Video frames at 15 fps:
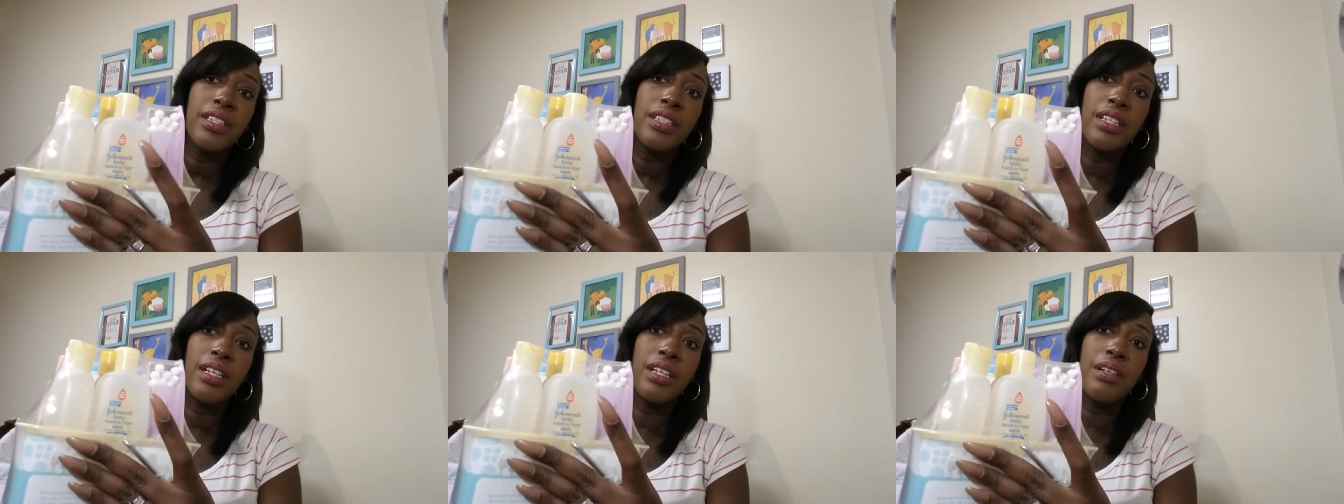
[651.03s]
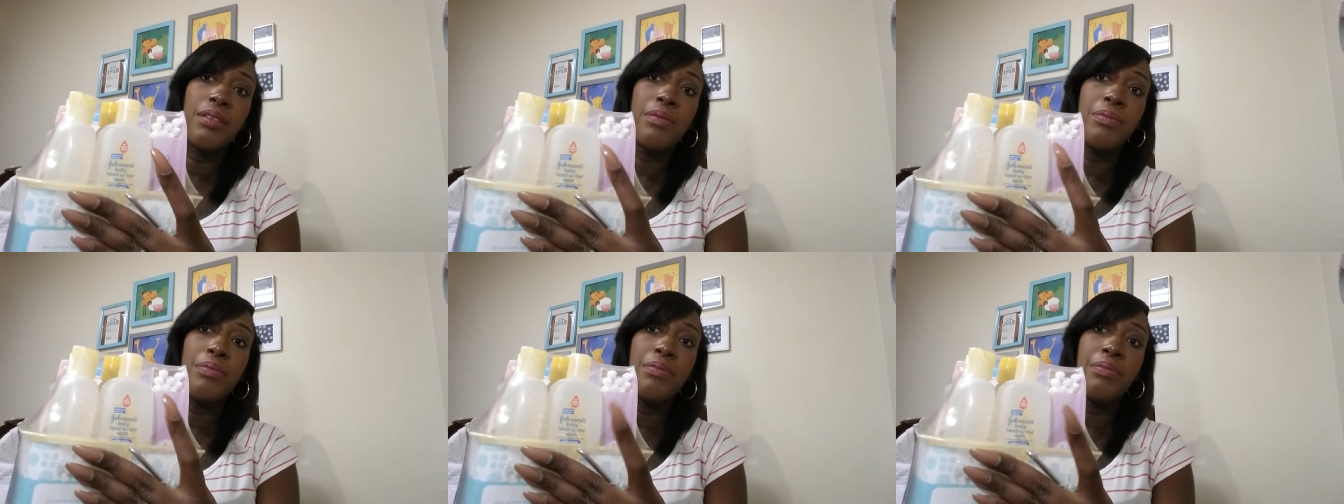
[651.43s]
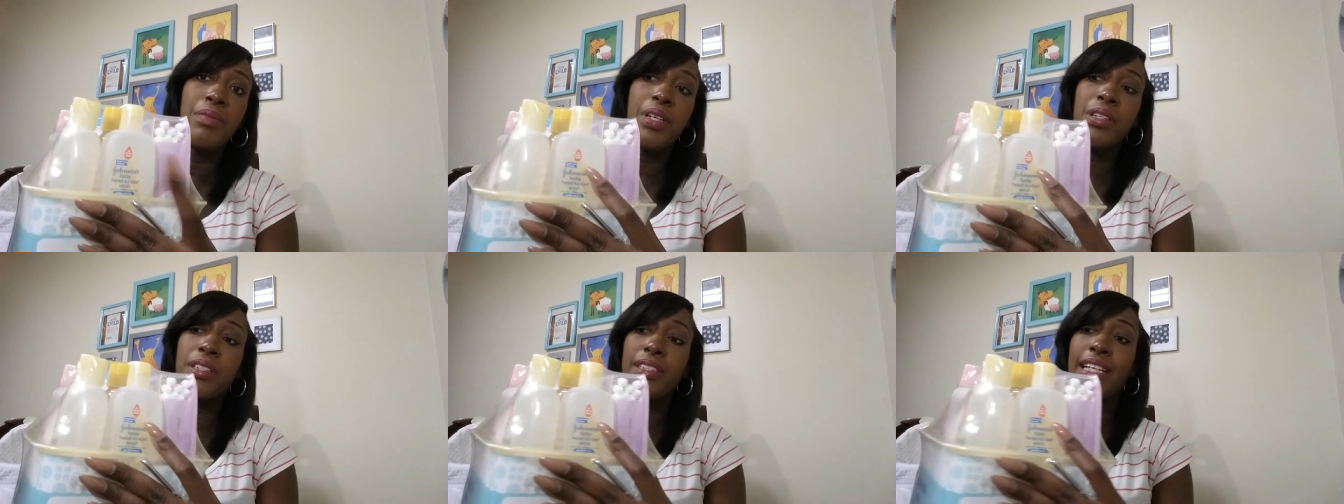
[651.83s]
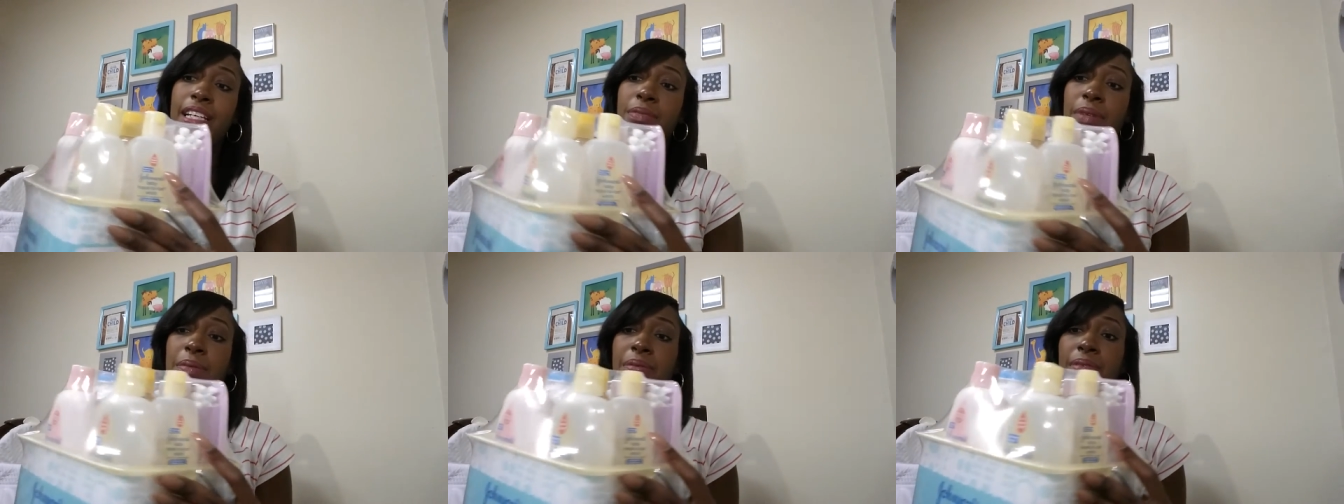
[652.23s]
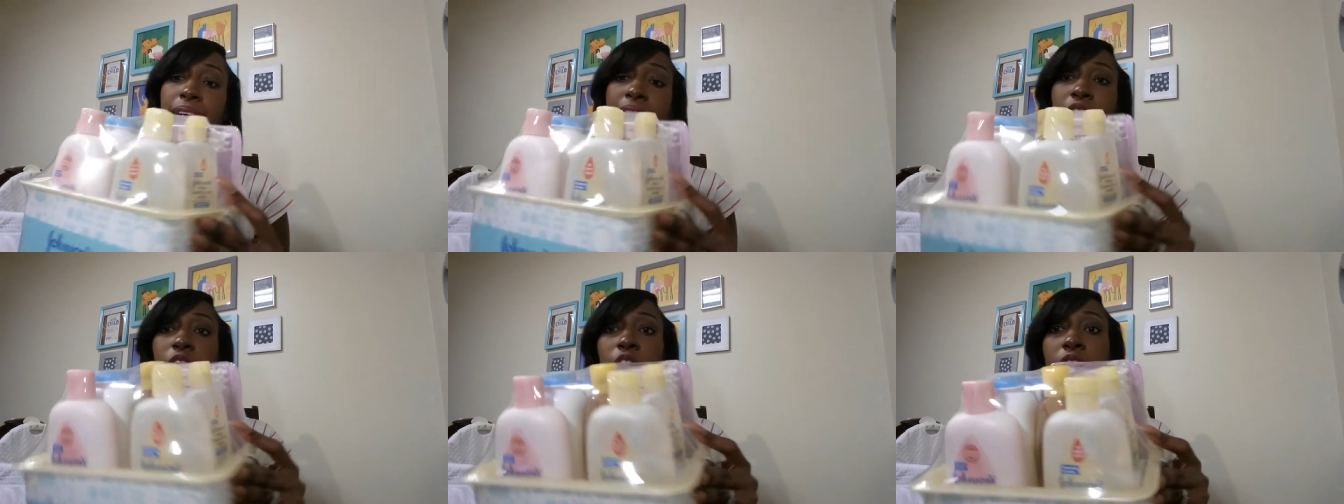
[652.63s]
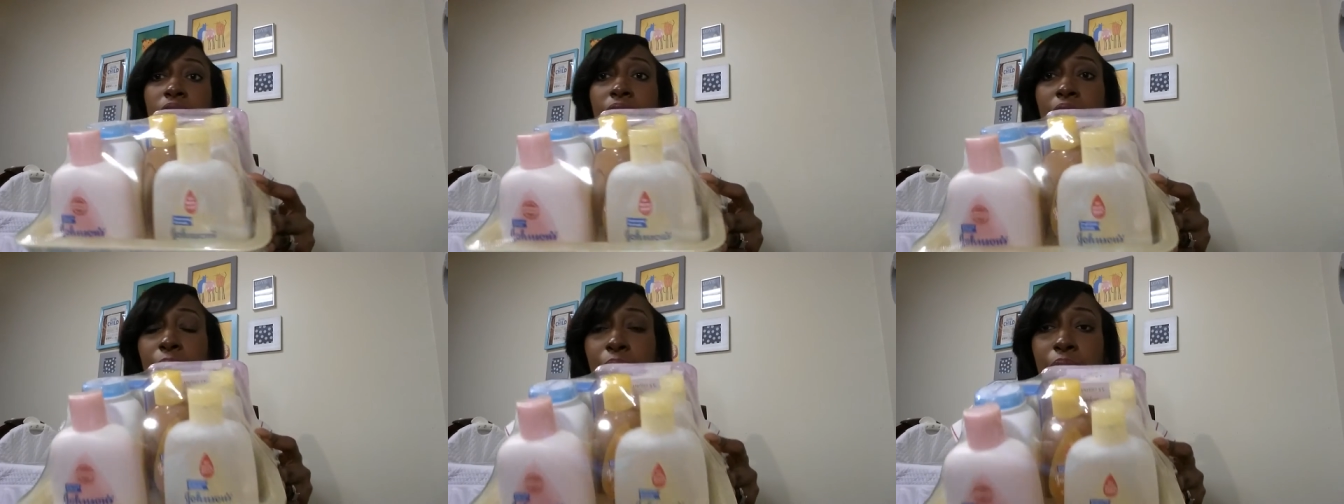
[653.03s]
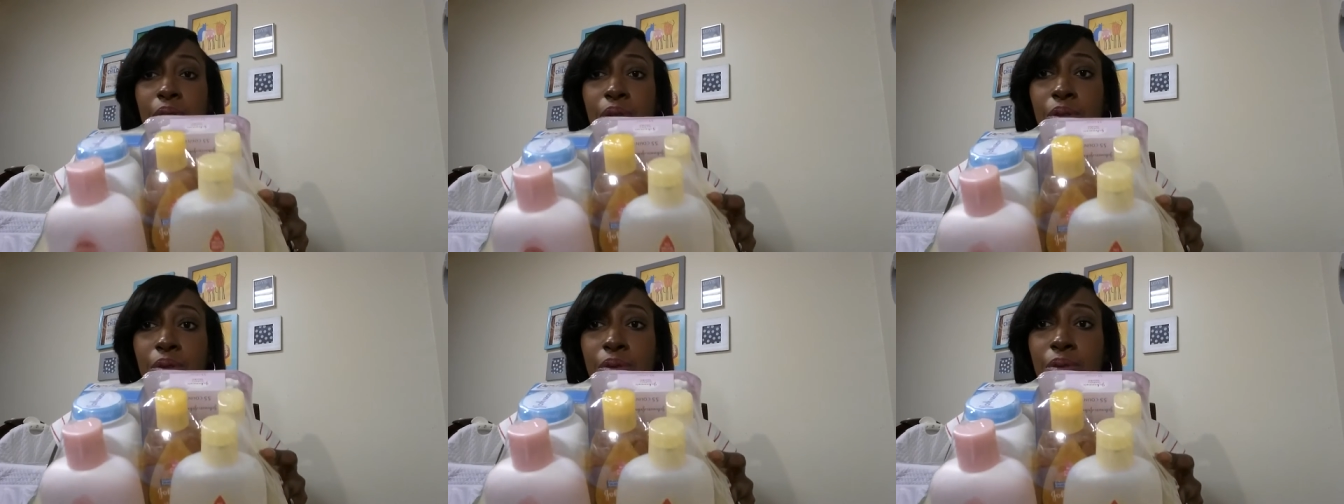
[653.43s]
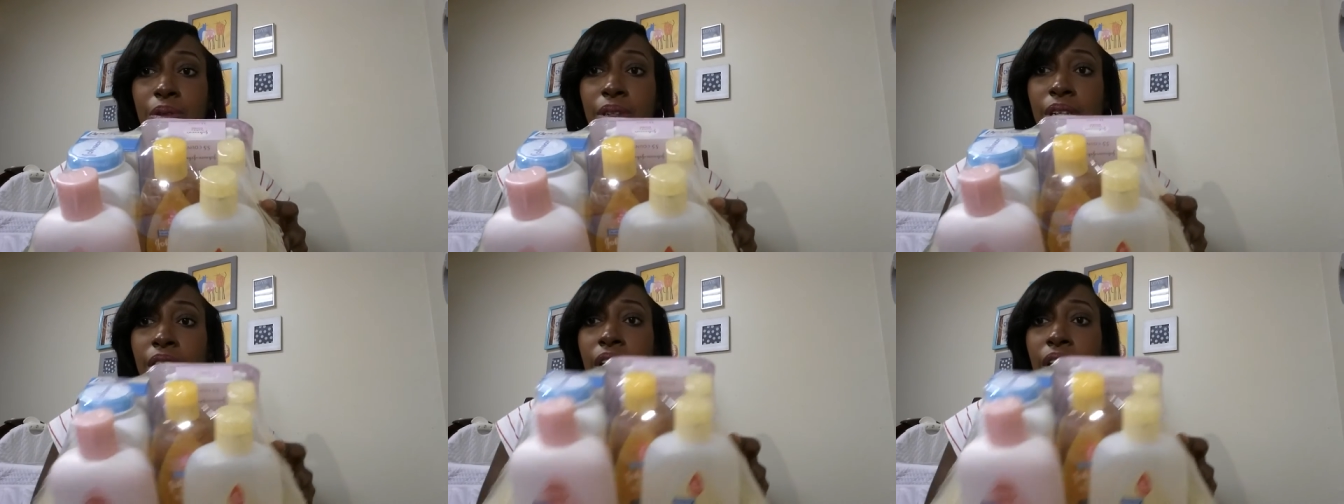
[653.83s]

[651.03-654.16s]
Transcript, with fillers: the middle size baby wash, the shampoo,